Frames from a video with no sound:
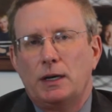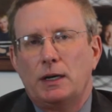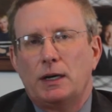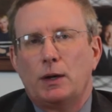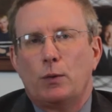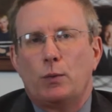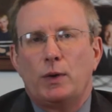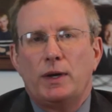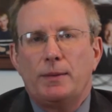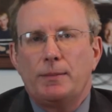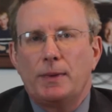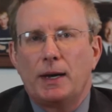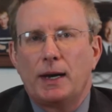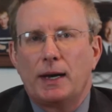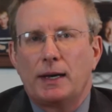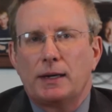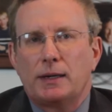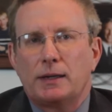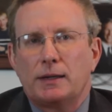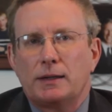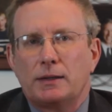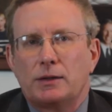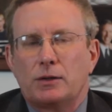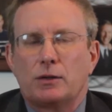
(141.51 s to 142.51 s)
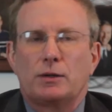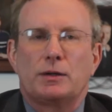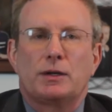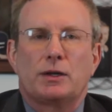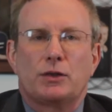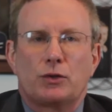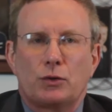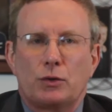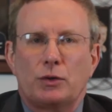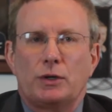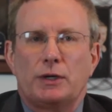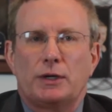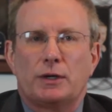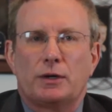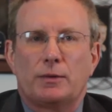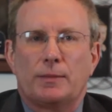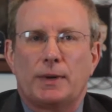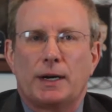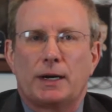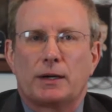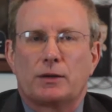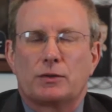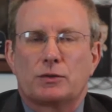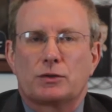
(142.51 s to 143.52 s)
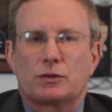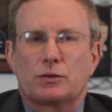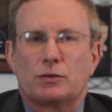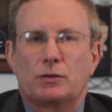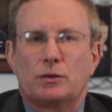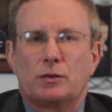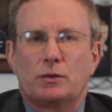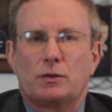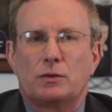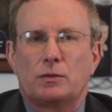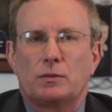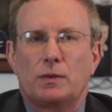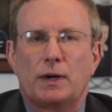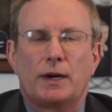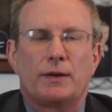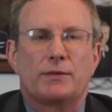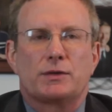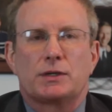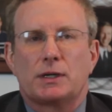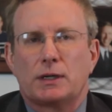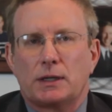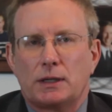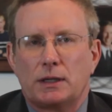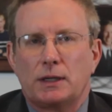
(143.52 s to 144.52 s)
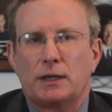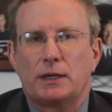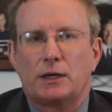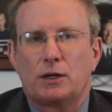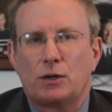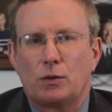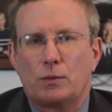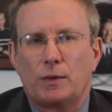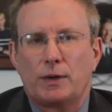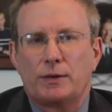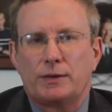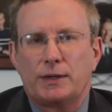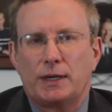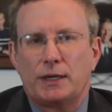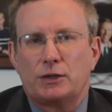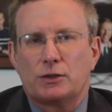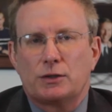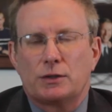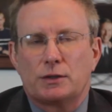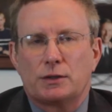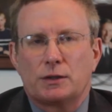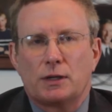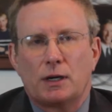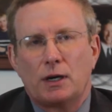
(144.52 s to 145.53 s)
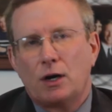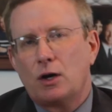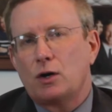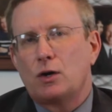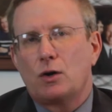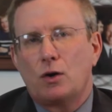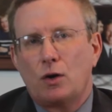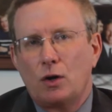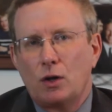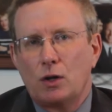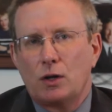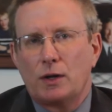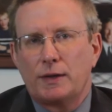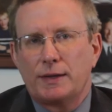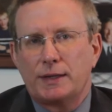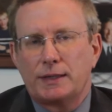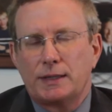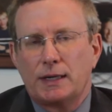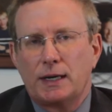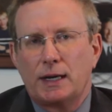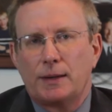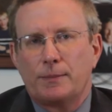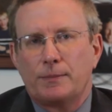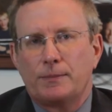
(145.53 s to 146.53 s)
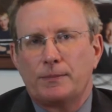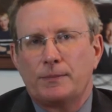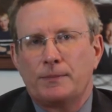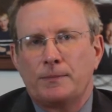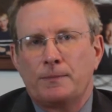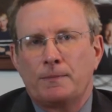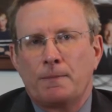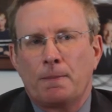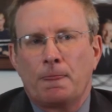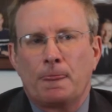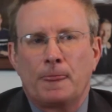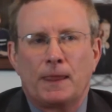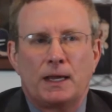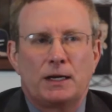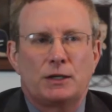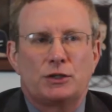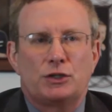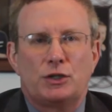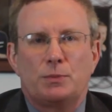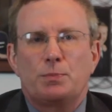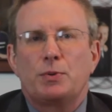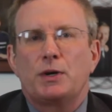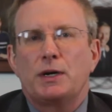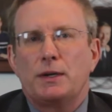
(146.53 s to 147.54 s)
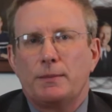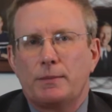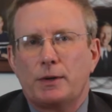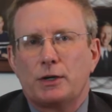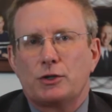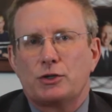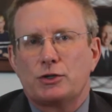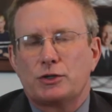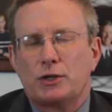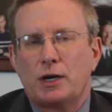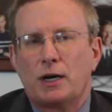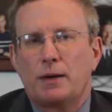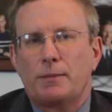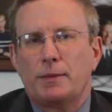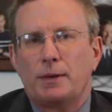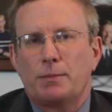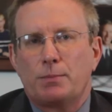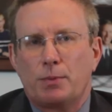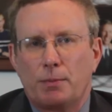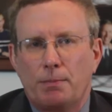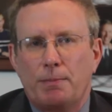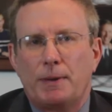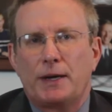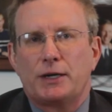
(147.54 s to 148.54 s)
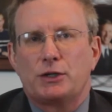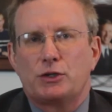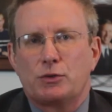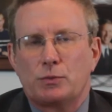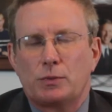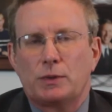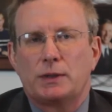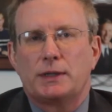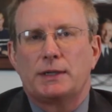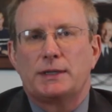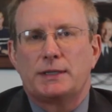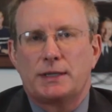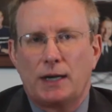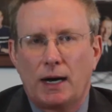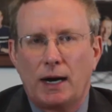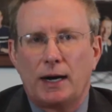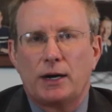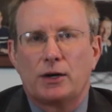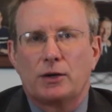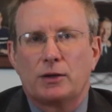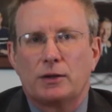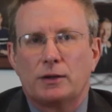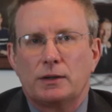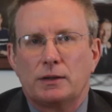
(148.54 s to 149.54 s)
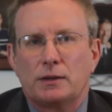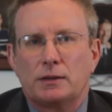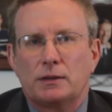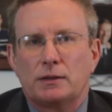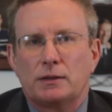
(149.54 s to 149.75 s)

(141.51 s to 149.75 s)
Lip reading: Now we met during the 3rd year of medical school when I was on clinical rotations and on call all the time. She pretty much saw me perpetually tired.